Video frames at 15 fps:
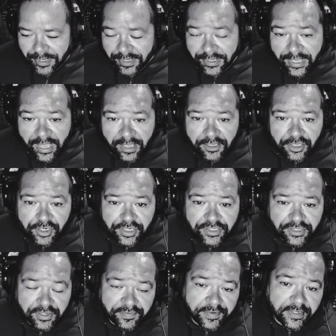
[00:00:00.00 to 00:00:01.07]
Yeah, you
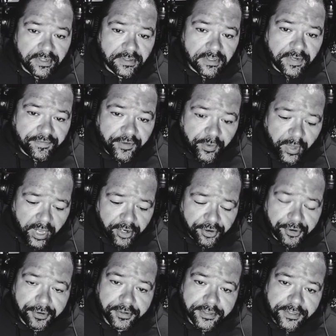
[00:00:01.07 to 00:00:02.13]
deserve it. If you got
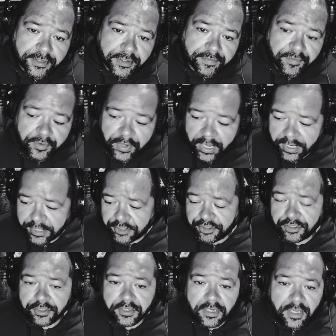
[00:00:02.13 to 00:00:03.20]
hurt, if you got
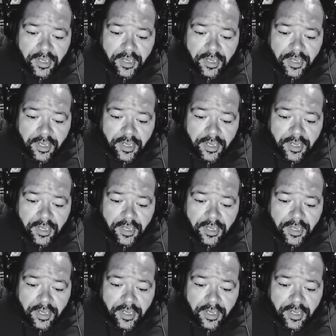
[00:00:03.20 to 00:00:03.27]
injured,